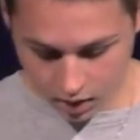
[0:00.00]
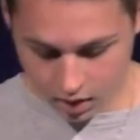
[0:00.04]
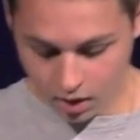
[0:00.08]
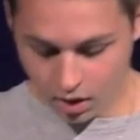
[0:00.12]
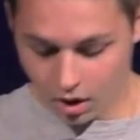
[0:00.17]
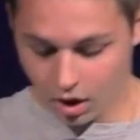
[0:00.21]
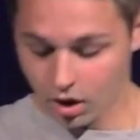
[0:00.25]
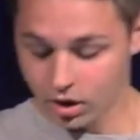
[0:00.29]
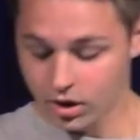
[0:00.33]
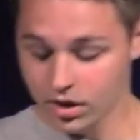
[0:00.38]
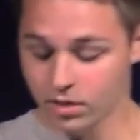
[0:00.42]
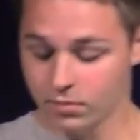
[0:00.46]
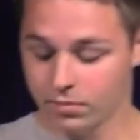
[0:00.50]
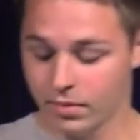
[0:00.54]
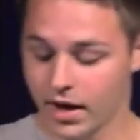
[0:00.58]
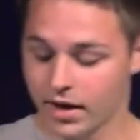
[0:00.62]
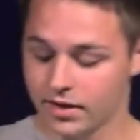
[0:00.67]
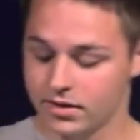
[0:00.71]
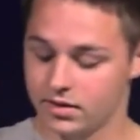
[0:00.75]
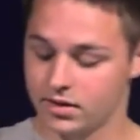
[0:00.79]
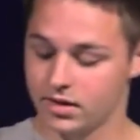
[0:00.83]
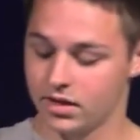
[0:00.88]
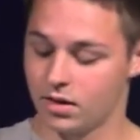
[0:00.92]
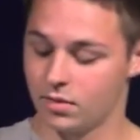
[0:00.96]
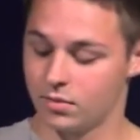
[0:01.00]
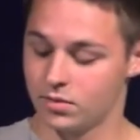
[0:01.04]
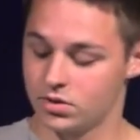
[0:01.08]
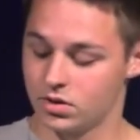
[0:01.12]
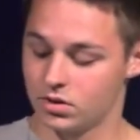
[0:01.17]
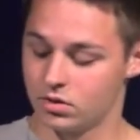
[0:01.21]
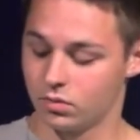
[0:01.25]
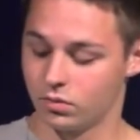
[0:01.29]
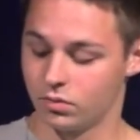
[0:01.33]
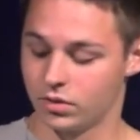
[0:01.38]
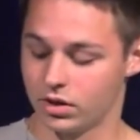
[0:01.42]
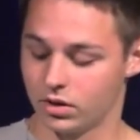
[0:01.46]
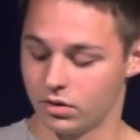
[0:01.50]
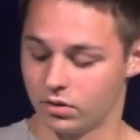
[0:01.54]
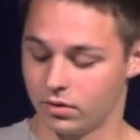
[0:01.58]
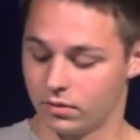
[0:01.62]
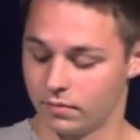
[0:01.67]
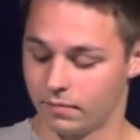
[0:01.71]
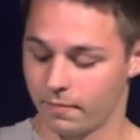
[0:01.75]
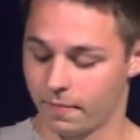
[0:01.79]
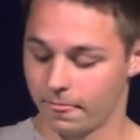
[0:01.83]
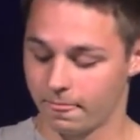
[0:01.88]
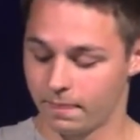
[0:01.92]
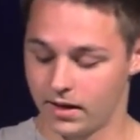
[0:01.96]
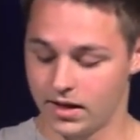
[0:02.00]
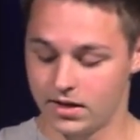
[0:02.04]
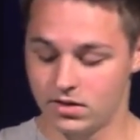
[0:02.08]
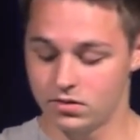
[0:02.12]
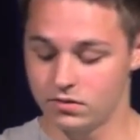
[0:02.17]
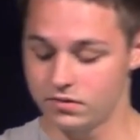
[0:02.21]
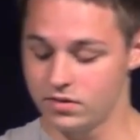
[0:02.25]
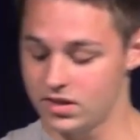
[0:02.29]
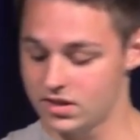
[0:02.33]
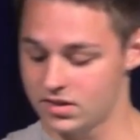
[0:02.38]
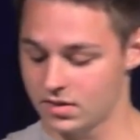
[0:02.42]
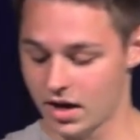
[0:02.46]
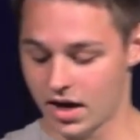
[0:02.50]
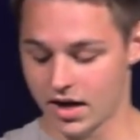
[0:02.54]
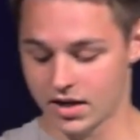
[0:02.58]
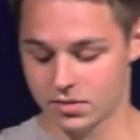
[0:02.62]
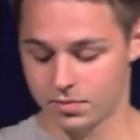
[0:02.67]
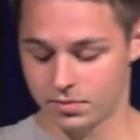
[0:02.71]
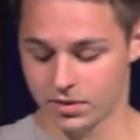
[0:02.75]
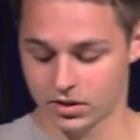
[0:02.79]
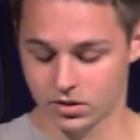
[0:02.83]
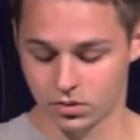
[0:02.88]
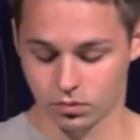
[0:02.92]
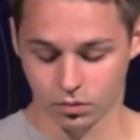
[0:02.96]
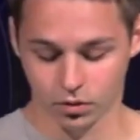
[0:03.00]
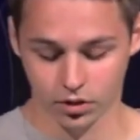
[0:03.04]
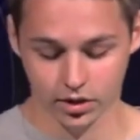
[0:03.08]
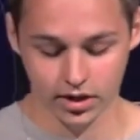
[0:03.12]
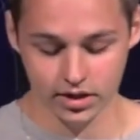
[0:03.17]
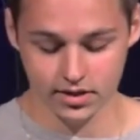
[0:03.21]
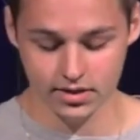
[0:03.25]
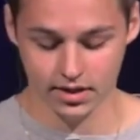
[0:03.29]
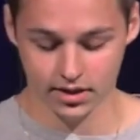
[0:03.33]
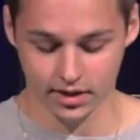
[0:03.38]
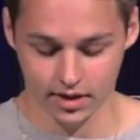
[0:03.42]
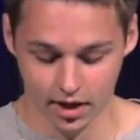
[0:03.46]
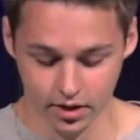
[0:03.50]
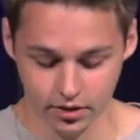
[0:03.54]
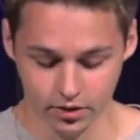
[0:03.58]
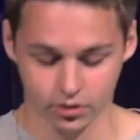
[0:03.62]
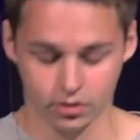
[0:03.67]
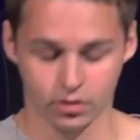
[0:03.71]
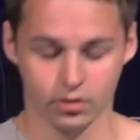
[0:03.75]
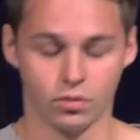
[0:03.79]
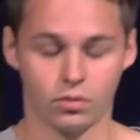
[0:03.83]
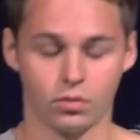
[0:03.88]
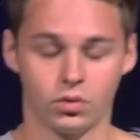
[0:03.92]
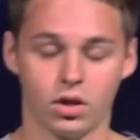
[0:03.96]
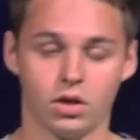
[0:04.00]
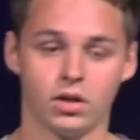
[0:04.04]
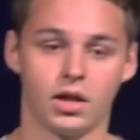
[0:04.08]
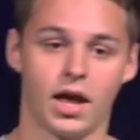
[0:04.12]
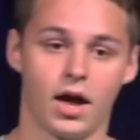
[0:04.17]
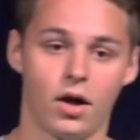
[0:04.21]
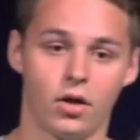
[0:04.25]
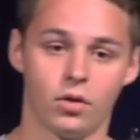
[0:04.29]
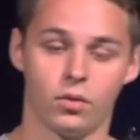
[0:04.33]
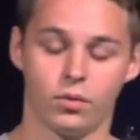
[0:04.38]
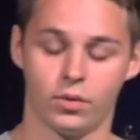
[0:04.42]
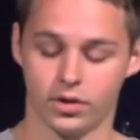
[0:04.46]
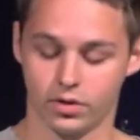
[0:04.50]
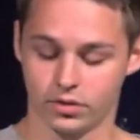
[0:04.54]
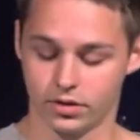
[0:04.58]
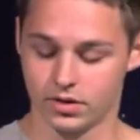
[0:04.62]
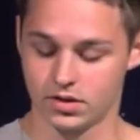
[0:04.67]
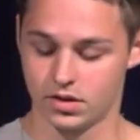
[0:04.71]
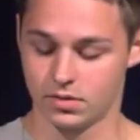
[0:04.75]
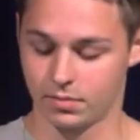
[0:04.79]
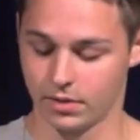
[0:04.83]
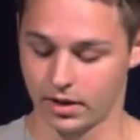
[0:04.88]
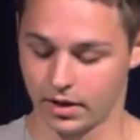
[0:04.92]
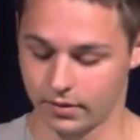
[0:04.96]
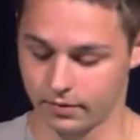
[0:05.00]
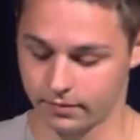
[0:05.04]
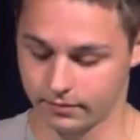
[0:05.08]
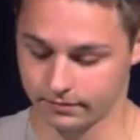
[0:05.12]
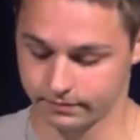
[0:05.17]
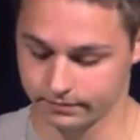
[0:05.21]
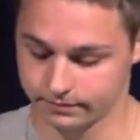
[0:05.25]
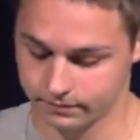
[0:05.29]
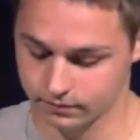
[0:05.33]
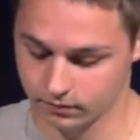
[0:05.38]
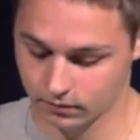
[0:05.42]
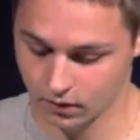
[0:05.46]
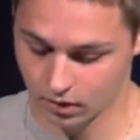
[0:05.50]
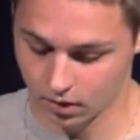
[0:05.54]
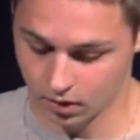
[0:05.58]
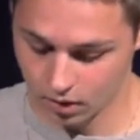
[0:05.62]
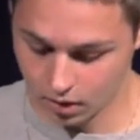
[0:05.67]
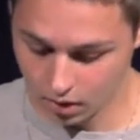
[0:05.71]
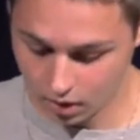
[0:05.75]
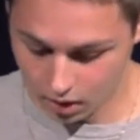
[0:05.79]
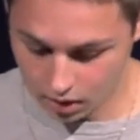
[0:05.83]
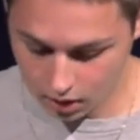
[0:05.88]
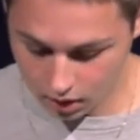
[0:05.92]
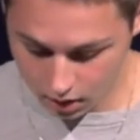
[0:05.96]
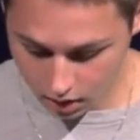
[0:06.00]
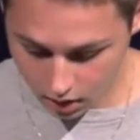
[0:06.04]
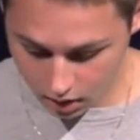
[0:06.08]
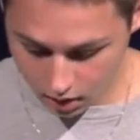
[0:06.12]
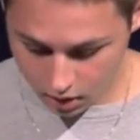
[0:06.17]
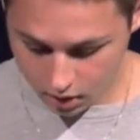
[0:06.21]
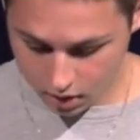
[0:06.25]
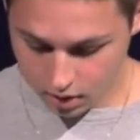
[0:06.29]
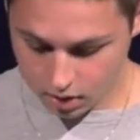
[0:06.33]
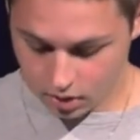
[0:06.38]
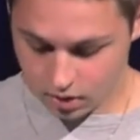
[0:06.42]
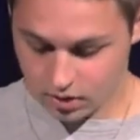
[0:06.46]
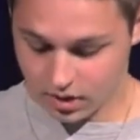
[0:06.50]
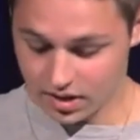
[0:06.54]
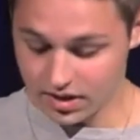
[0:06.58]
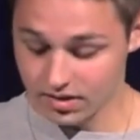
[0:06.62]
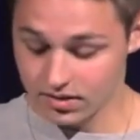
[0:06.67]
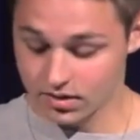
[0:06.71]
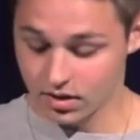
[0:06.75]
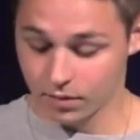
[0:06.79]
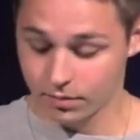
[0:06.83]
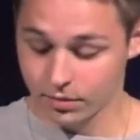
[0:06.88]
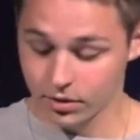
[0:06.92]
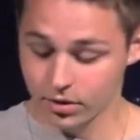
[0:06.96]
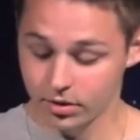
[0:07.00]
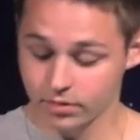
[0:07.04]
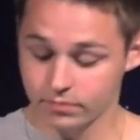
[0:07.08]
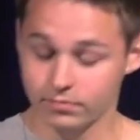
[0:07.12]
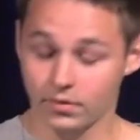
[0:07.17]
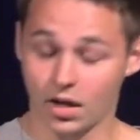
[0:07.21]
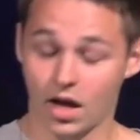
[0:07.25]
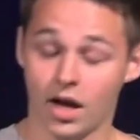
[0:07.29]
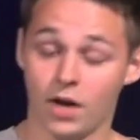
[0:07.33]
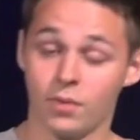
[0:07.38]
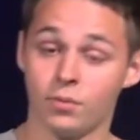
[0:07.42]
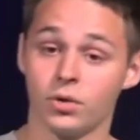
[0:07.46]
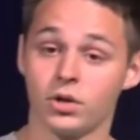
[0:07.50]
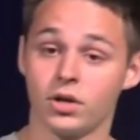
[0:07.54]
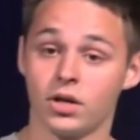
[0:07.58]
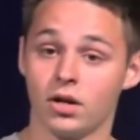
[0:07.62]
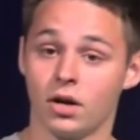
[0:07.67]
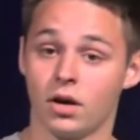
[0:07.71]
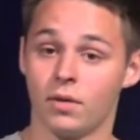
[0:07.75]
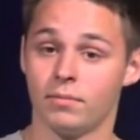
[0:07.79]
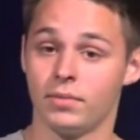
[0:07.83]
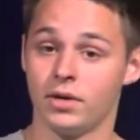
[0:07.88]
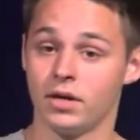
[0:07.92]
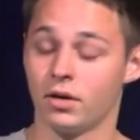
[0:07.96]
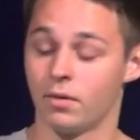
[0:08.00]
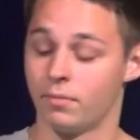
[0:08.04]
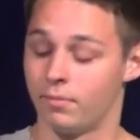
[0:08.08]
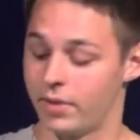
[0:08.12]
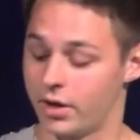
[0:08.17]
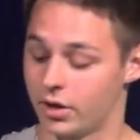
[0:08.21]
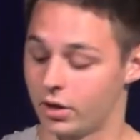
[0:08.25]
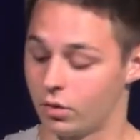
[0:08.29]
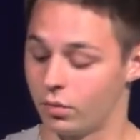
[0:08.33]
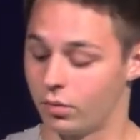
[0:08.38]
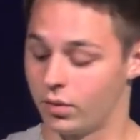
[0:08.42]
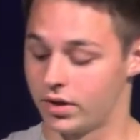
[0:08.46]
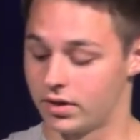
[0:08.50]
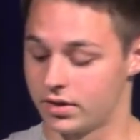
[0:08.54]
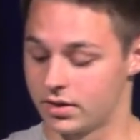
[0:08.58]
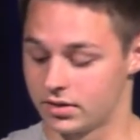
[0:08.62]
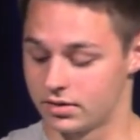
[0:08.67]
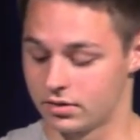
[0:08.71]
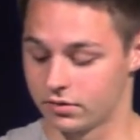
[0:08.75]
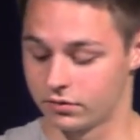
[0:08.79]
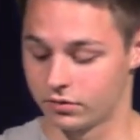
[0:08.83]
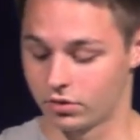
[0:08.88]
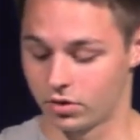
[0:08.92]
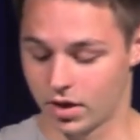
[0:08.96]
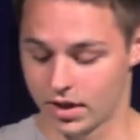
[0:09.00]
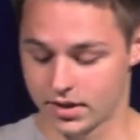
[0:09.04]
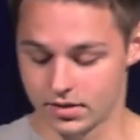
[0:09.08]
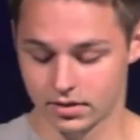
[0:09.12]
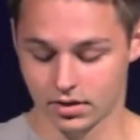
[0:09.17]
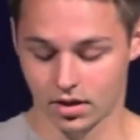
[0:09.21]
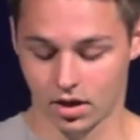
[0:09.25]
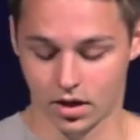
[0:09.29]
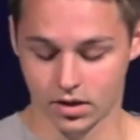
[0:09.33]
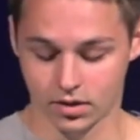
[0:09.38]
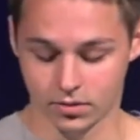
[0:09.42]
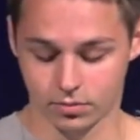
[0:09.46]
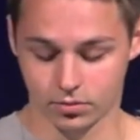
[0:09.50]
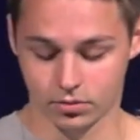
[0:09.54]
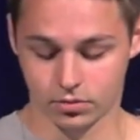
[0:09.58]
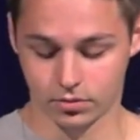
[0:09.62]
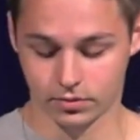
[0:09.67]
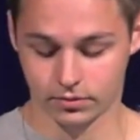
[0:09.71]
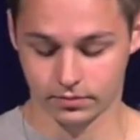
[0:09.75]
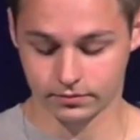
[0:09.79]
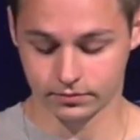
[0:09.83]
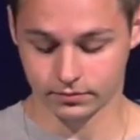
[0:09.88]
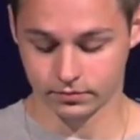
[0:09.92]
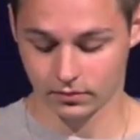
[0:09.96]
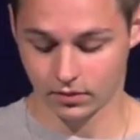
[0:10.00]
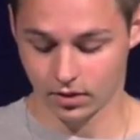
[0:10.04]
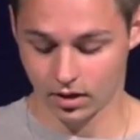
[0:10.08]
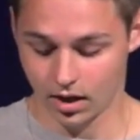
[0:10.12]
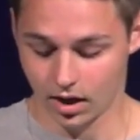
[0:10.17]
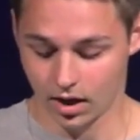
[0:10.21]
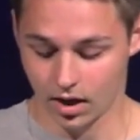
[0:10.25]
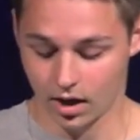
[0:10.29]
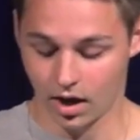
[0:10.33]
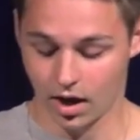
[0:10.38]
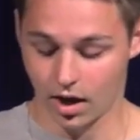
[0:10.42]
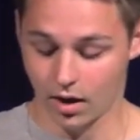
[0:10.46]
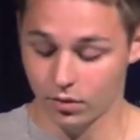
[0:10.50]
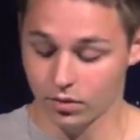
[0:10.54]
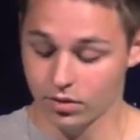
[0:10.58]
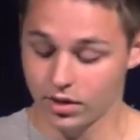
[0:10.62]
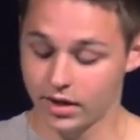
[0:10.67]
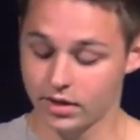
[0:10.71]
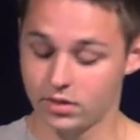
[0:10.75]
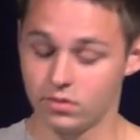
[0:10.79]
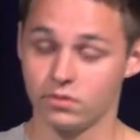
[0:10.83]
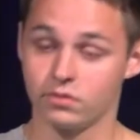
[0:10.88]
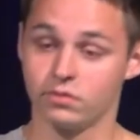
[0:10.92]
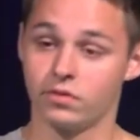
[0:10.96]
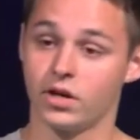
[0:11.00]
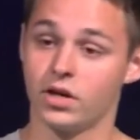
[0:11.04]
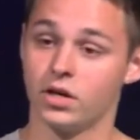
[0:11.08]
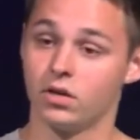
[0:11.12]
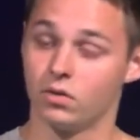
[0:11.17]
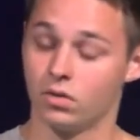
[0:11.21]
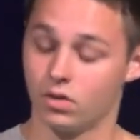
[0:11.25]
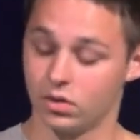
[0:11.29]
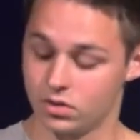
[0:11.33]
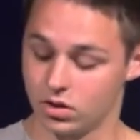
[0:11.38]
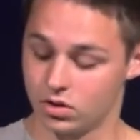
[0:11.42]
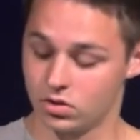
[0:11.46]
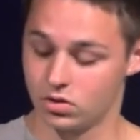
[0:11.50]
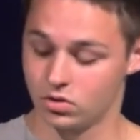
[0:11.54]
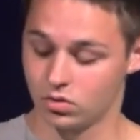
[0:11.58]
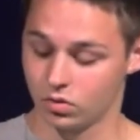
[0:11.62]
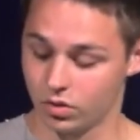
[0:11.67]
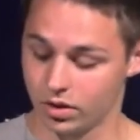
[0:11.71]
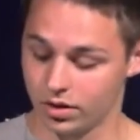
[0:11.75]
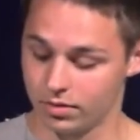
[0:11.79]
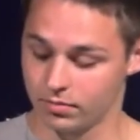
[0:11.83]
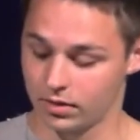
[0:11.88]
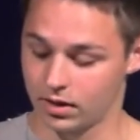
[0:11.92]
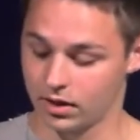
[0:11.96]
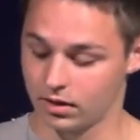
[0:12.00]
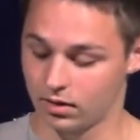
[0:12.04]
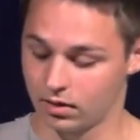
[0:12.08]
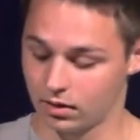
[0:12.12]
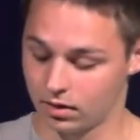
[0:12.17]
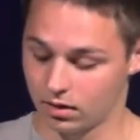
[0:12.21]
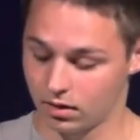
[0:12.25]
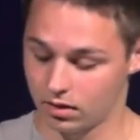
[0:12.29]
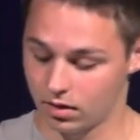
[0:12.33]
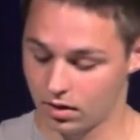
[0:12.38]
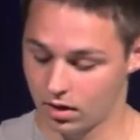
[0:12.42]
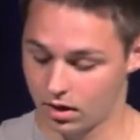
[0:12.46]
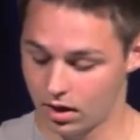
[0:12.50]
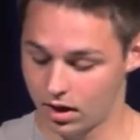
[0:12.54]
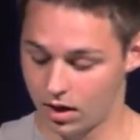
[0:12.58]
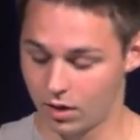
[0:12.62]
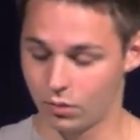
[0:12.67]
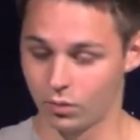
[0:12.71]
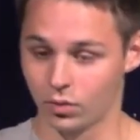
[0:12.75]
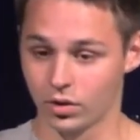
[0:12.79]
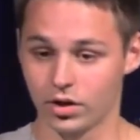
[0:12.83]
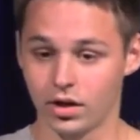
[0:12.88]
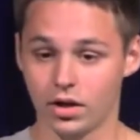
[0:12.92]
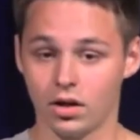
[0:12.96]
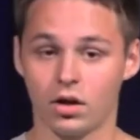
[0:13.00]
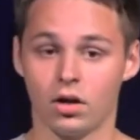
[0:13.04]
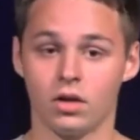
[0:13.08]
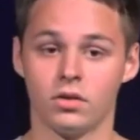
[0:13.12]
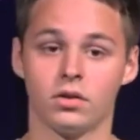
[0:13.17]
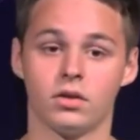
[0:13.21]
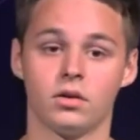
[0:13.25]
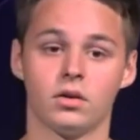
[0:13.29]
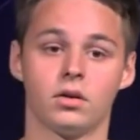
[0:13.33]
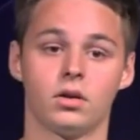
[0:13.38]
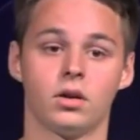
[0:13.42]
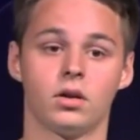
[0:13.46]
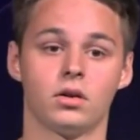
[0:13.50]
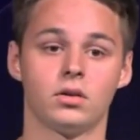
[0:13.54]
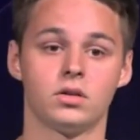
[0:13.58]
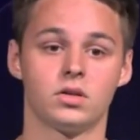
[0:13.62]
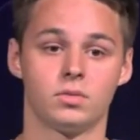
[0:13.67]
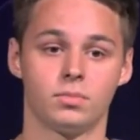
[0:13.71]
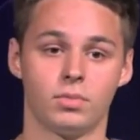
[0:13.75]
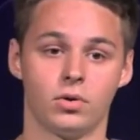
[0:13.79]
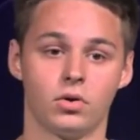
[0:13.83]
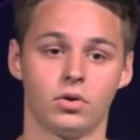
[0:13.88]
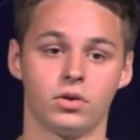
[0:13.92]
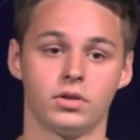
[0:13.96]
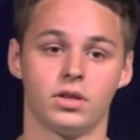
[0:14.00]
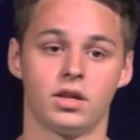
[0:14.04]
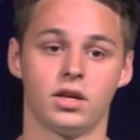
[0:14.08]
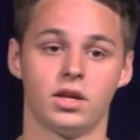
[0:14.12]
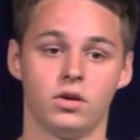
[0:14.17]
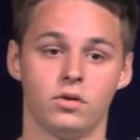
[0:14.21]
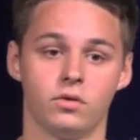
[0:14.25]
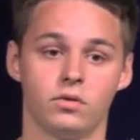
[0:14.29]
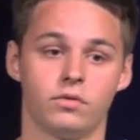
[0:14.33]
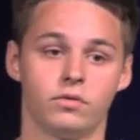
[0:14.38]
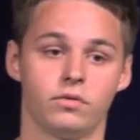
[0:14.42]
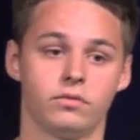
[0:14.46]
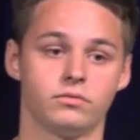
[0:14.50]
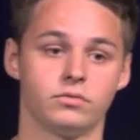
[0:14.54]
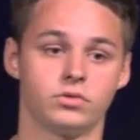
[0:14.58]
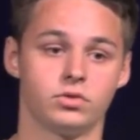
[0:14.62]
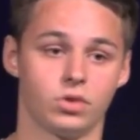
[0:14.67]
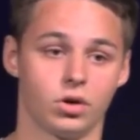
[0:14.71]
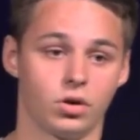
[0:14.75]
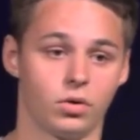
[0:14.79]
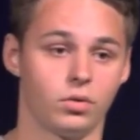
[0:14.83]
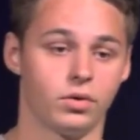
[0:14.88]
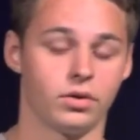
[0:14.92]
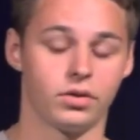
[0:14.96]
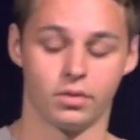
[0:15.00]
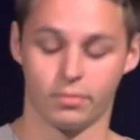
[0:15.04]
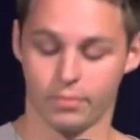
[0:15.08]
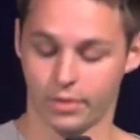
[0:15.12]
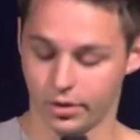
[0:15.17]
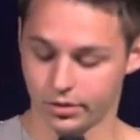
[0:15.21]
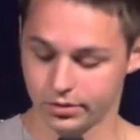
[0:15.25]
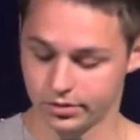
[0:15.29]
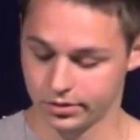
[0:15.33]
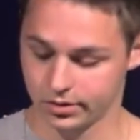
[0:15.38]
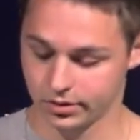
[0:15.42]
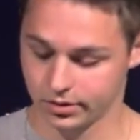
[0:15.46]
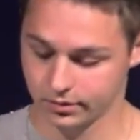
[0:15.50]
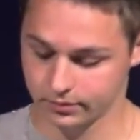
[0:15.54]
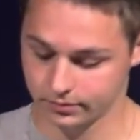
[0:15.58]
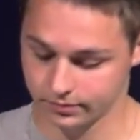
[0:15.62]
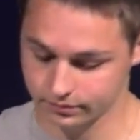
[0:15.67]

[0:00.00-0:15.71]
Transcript: Harkening back to the image of the wheel, each of these aspects working together will allow the wheel to spin. This summer, I am working on being a better witness of Christ's gospel, and I would like to invite you all to join me in working on the spoke that you struggle with the most.